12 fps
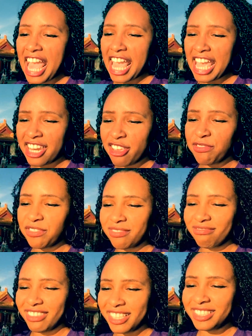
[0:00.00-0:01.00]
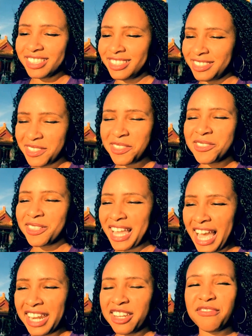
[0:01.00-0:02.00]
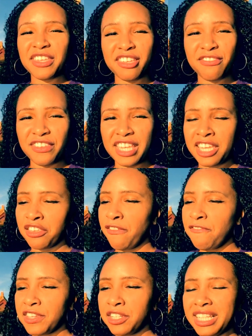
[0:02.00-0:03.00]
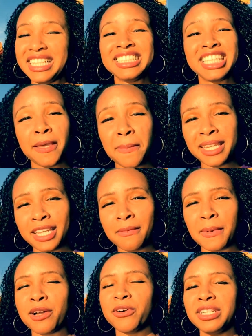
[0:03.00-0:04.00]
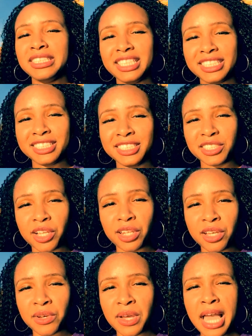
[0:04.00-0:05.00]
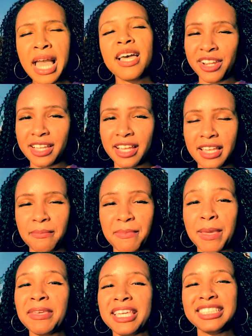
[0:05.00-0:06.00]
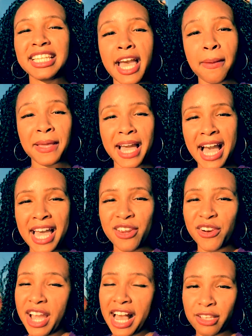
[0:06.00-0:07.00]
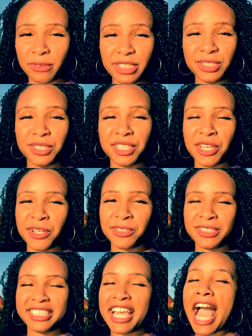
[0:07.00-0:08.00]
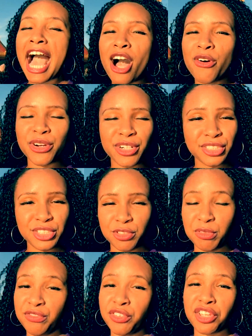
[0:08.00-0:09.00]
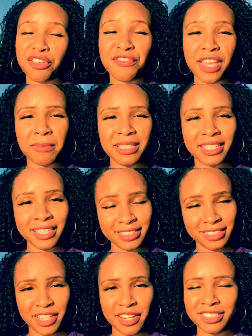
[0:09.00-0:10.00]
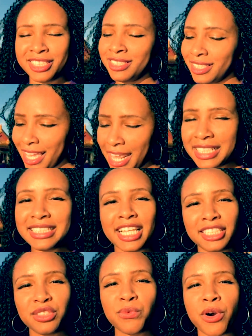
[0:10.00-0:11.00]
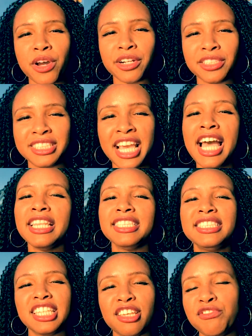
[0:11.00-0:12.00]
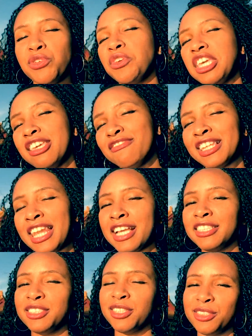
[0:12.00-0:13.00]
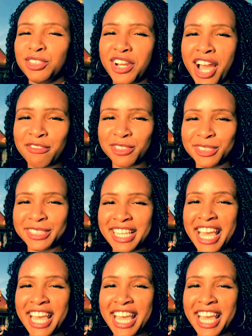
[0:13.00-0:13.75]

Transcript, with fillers: And if this is still kind of iffy and you feel intimidated about going to Disney solo, Maybe get to Epcot or Hollywood Studios an hour or two before your family gets there just to kind of test the waters to see if you even like solo travels.